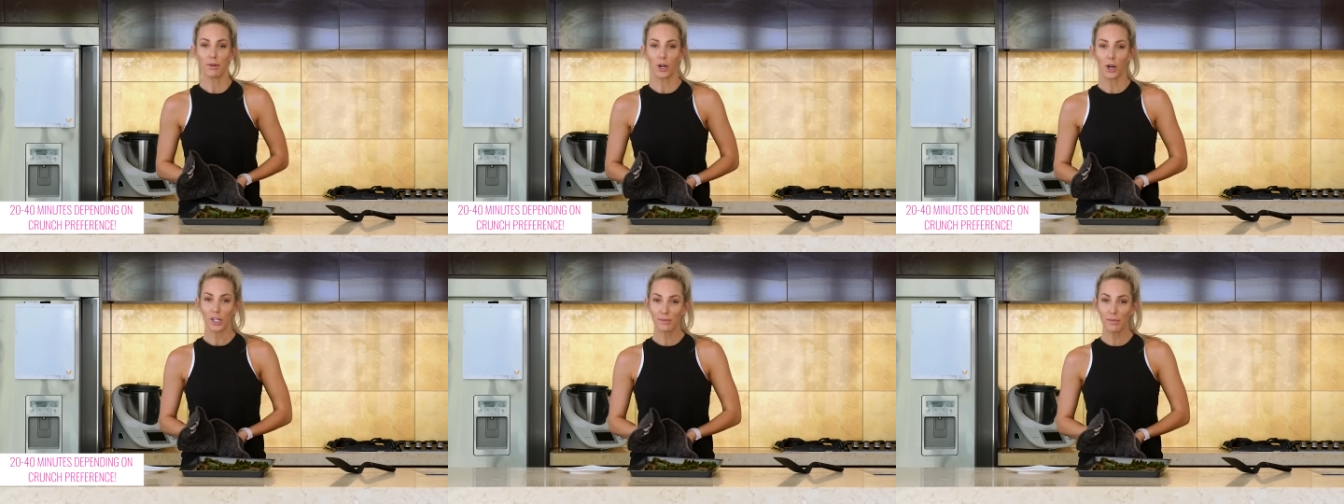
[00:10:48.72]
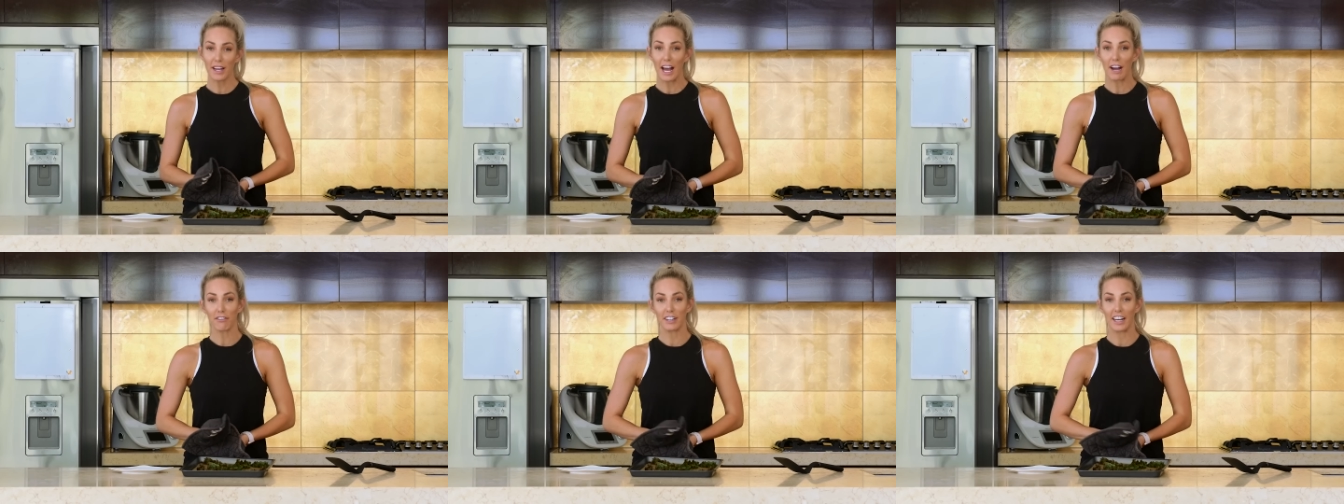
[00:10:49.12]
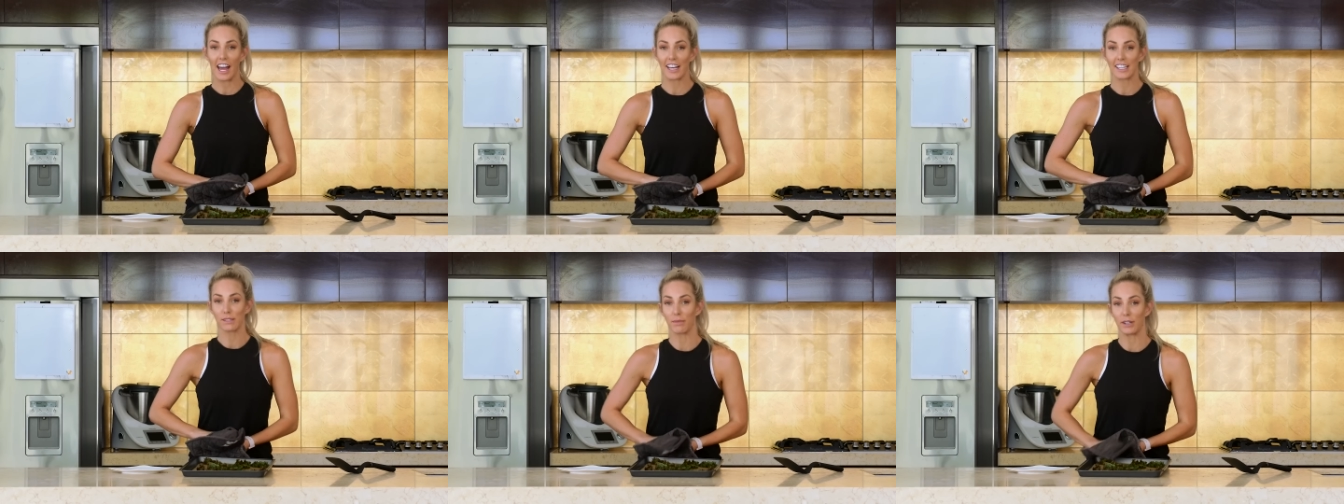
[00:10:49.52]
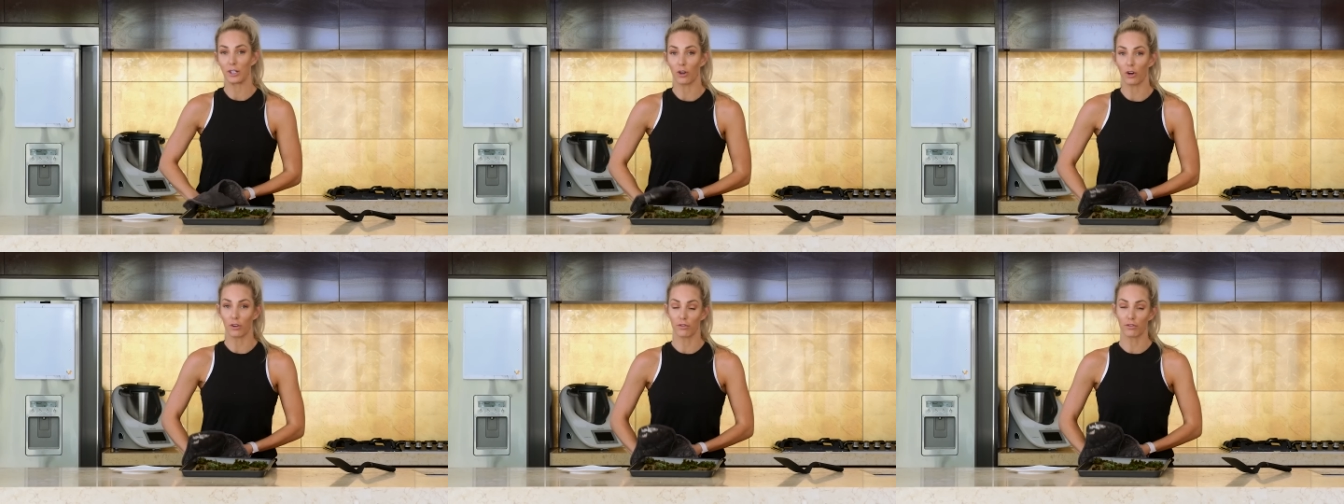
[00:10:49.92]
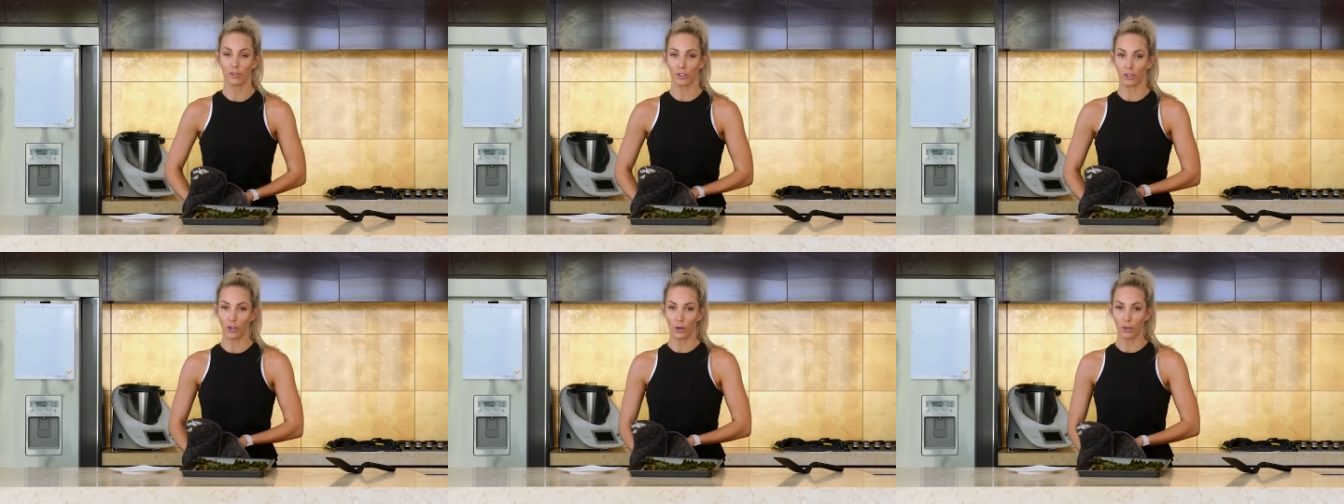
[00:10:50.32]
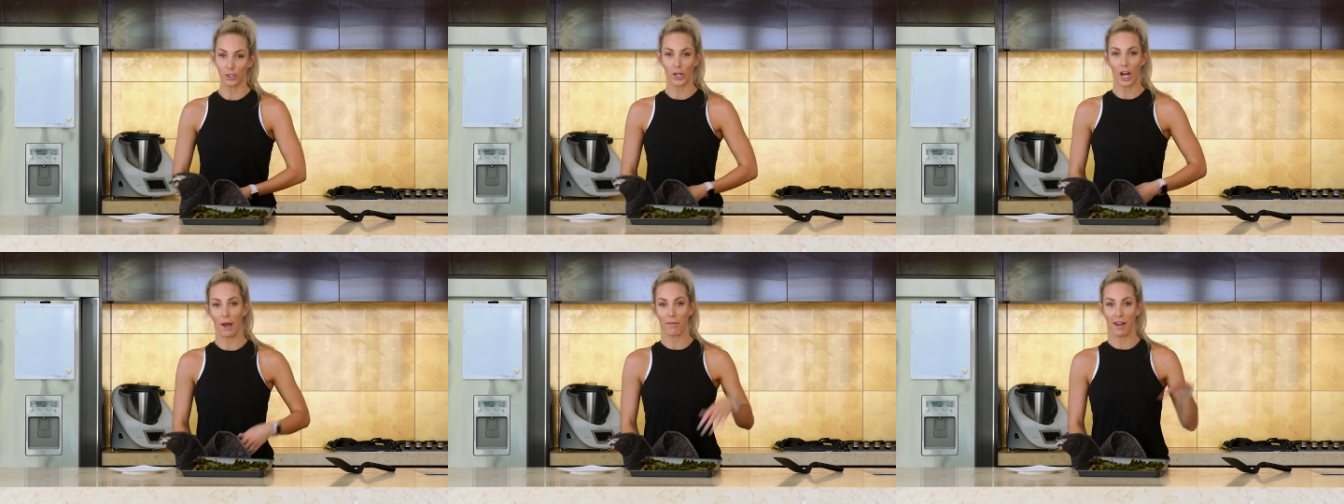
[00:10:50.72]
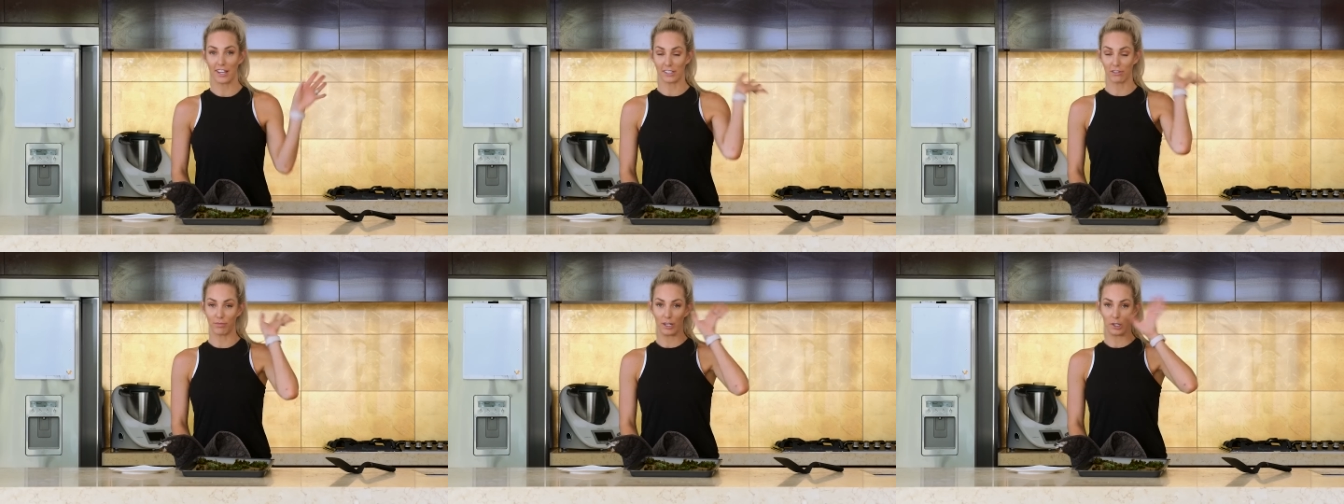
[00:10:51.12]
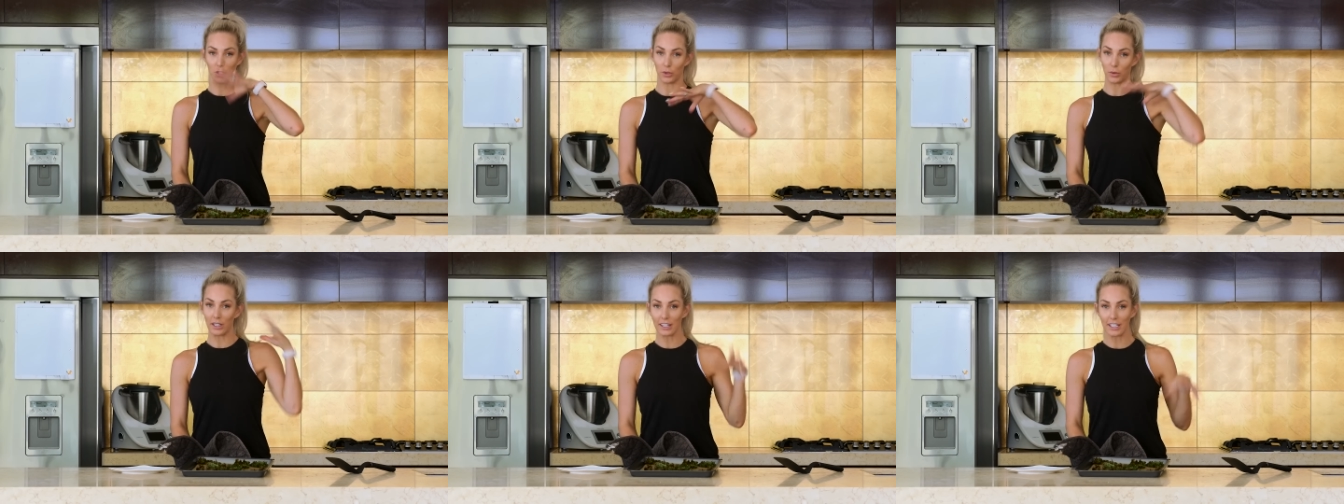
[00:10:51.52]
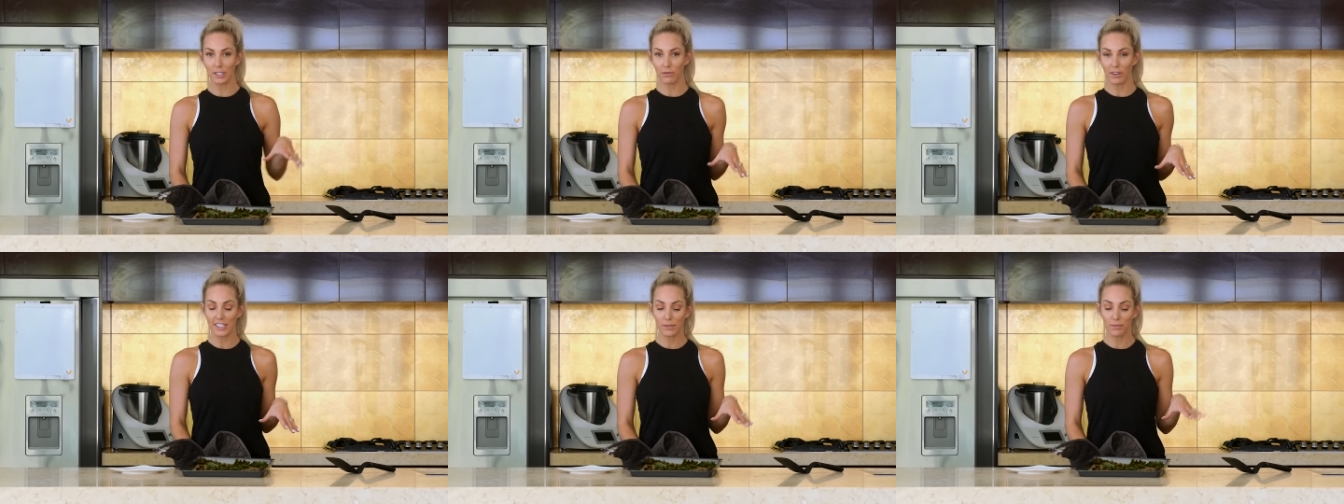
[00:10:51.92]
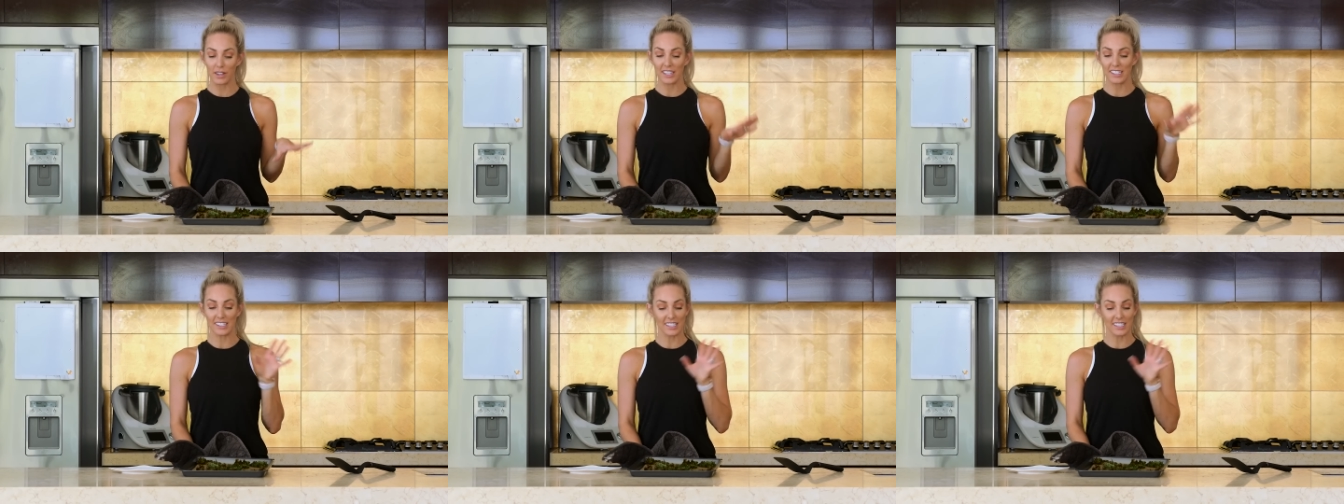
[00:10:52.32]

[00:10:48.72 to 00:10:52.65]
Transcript: Because my oven has been on for a long time as I've been doing these recipes,